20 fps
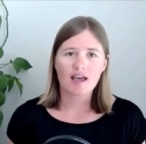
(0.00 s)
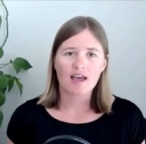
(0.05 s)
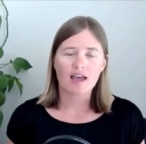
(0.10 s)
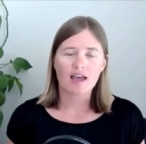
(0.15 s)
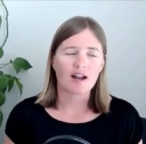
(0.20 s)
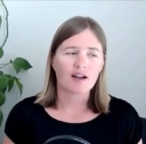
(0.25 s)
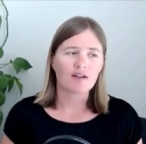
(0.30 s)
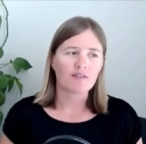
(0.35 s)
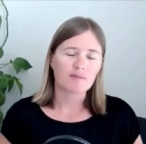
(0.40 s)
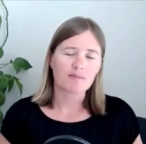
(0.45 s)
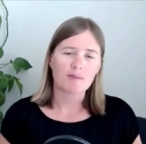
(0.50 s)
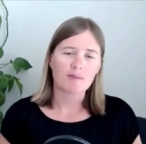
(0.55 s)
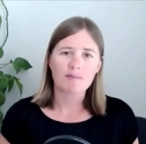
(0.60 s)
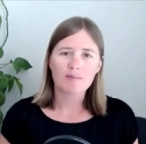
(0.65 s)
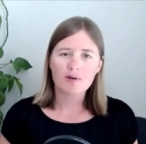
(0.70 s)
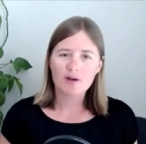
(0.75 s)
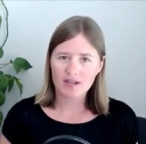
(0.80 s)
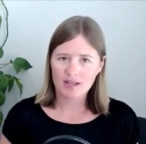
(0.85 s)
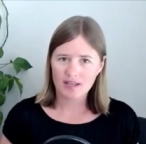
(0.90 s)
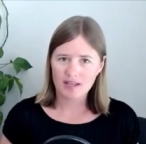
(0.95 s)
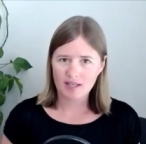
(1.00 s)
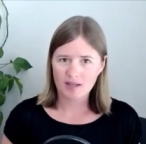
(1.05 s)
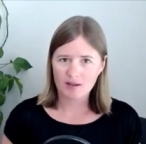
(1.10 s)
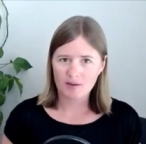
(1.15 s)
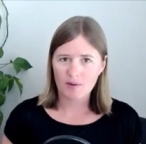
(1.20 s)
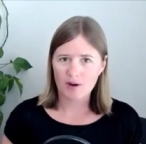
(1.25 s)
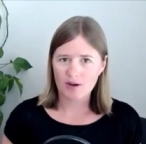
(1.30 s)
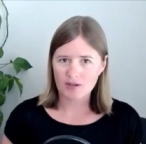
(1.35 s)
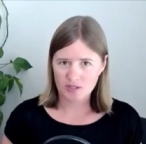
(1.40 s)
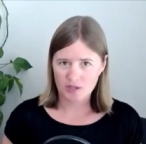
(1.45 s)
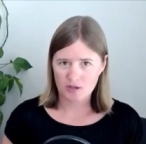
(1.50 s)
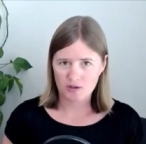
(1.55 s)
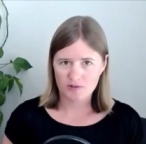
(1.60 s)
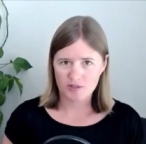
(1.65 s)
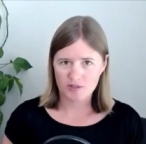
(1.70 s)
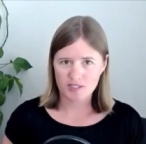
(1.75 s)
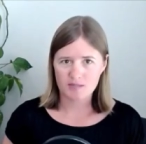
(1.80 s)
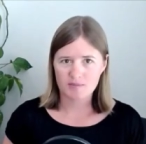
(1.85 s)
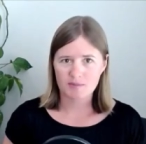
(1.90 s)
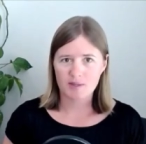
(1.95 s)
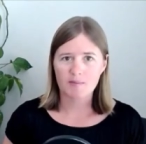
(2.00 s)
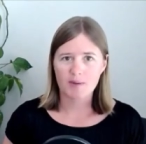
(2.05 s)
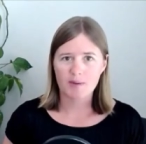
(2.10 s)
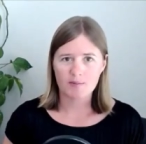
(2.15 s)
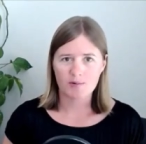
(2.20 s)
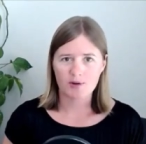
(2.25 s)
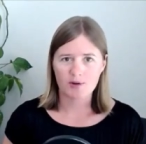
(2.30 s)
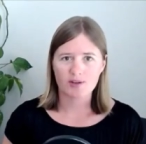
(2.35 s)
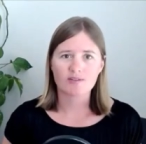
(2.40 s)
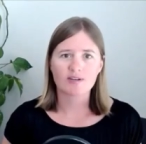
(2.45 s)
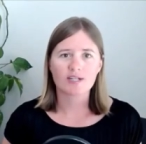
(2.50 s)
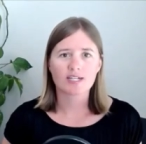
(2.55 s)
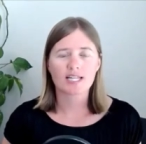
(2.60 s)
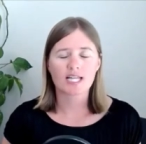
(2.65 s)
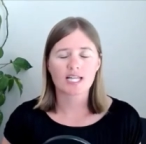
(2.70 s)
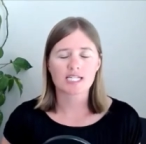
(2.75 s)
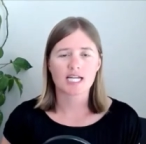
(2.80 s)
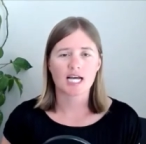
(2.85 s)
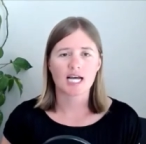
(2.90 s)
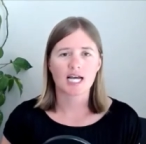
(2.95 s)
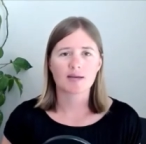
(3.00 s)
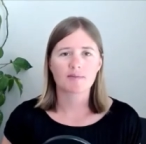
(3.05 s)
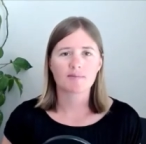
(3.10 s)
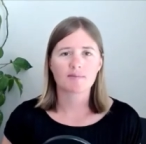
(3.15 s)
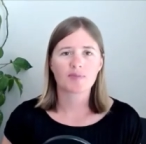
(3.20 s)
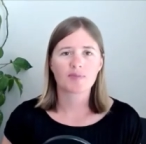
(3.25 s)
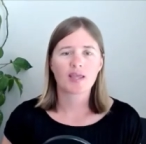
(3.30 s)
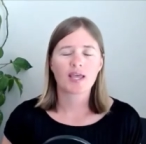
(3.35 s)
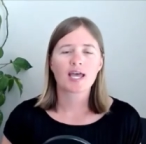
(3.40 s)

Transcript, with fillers: And I remember he walked over to me, my boyfriend at that time,